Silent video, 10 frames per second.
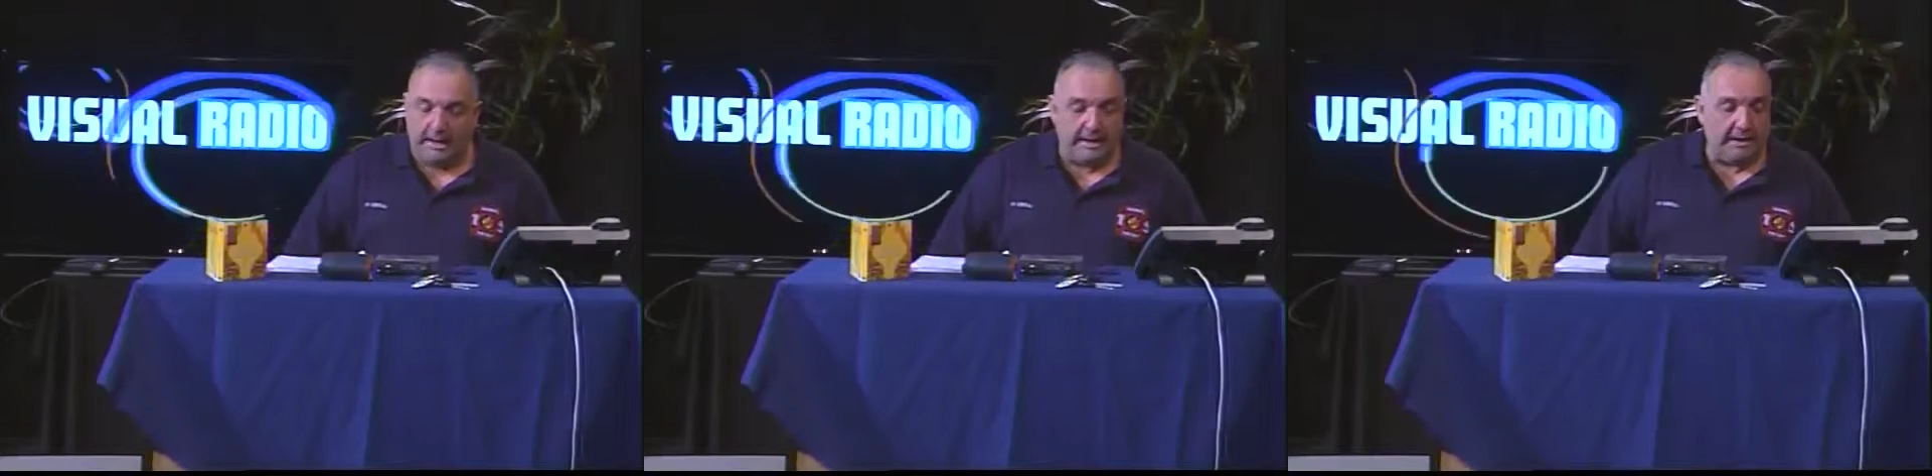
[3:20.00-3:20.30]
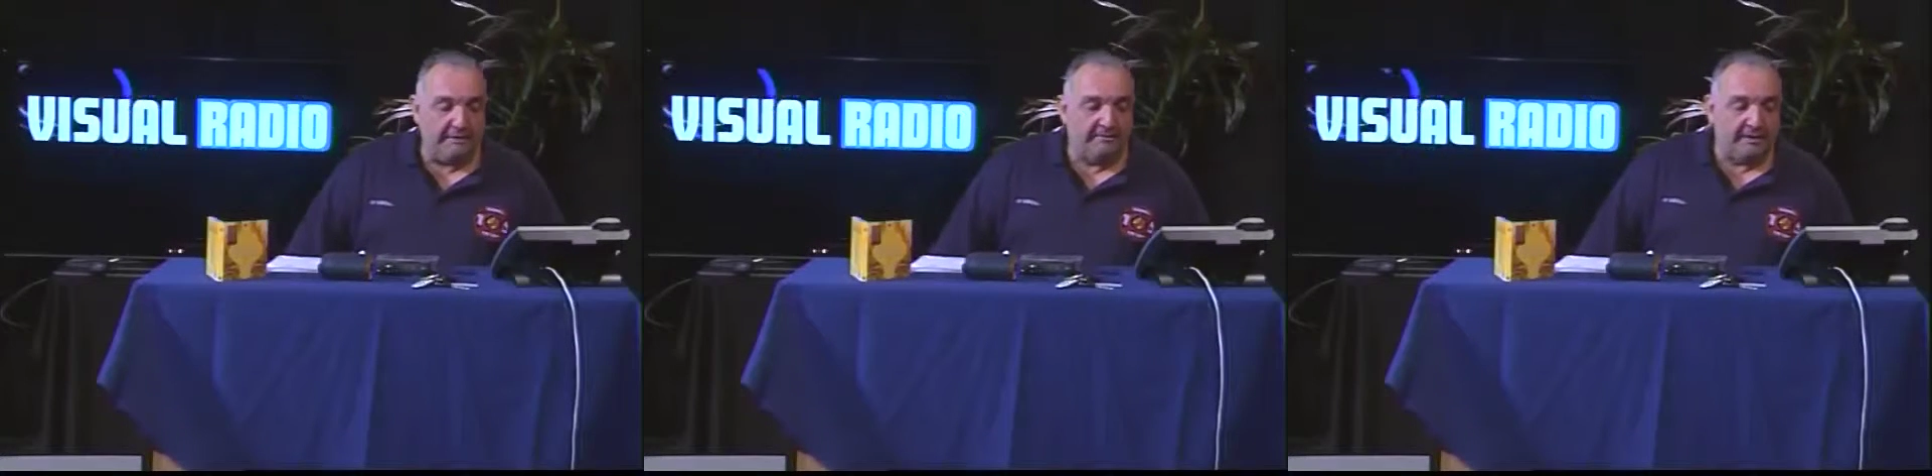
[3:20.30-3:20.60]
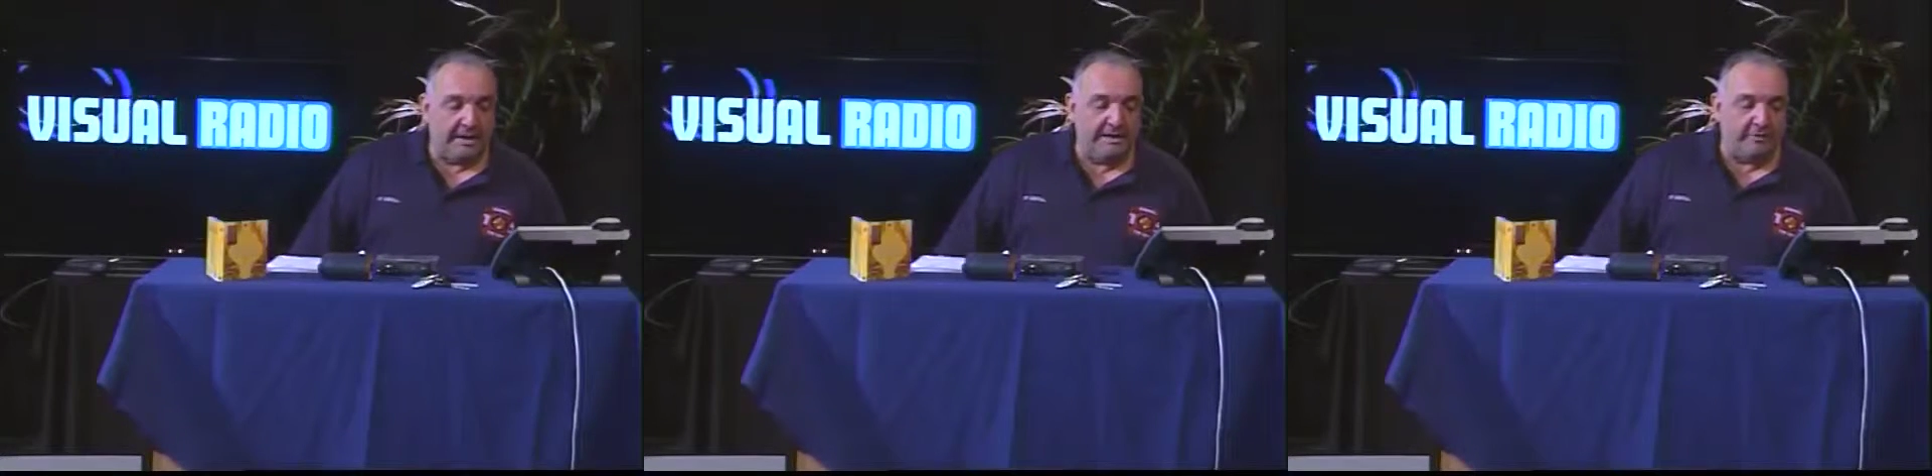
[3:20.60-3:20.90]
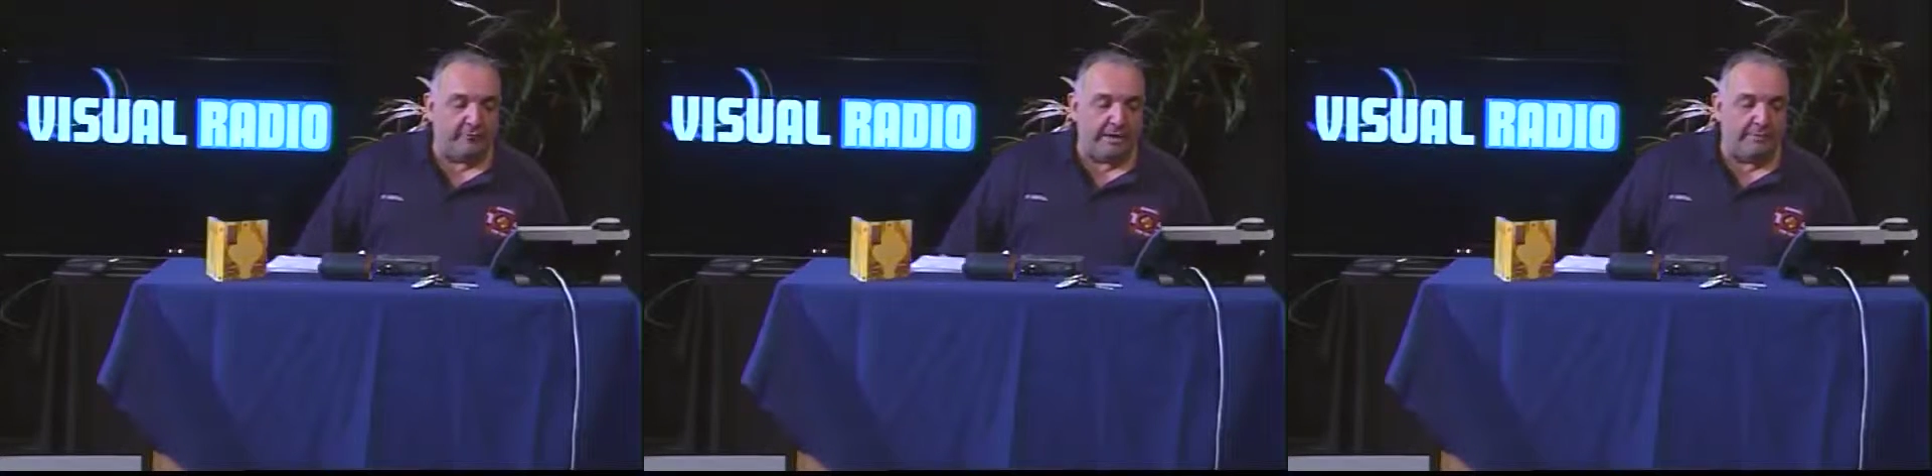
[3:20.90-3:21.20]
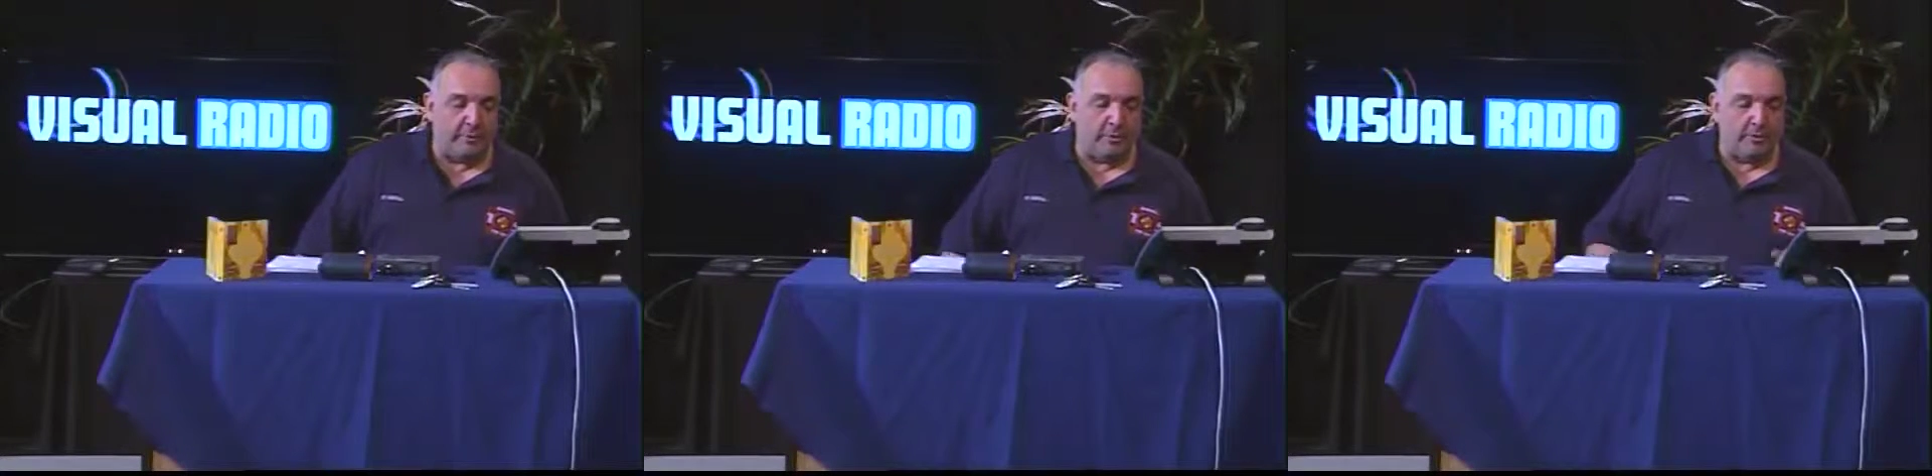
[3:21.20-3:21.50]
And Eddie
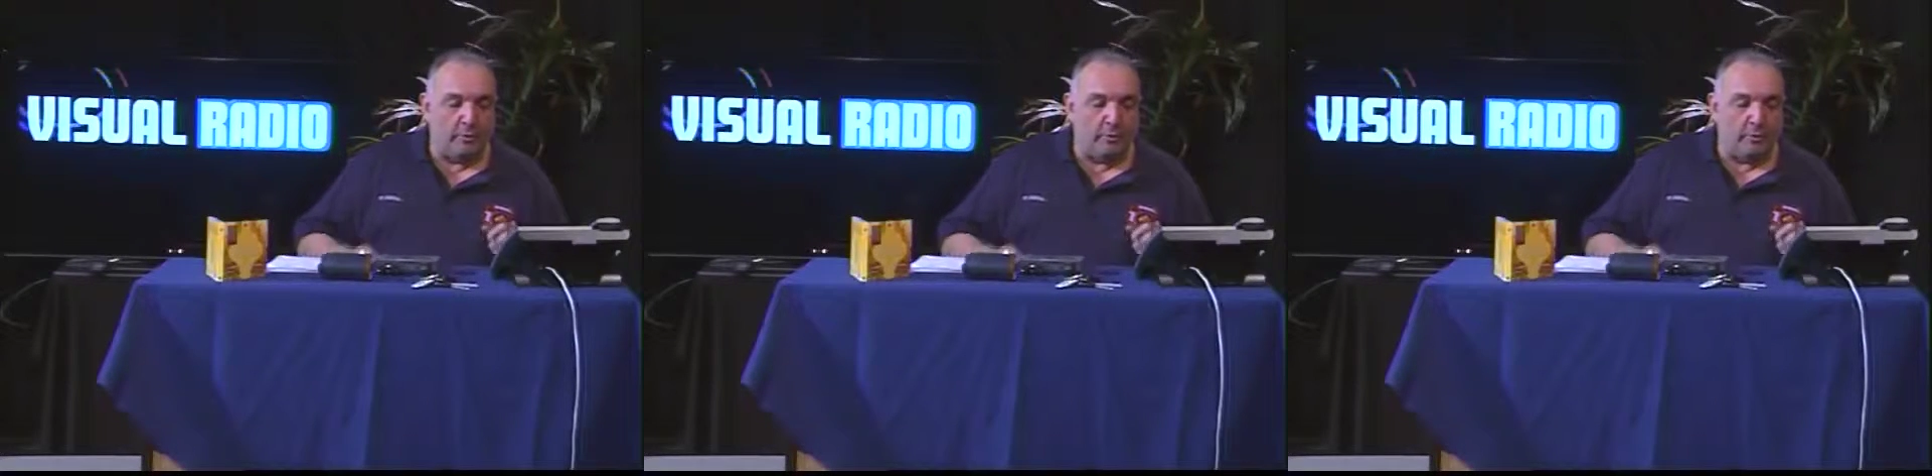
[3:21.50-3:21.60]
Kramer,